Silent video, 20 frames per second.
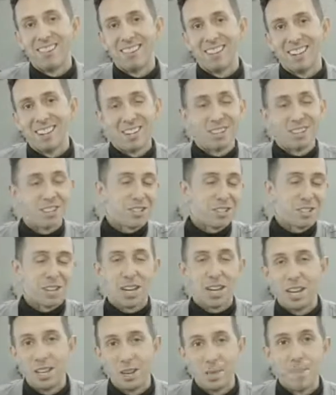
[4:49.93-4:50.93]

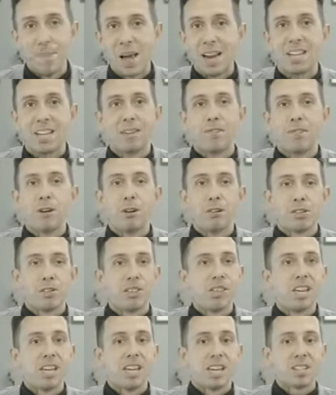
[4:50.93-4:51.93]
into many of those
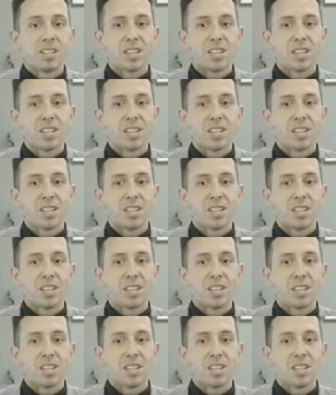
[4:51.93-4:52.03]
things.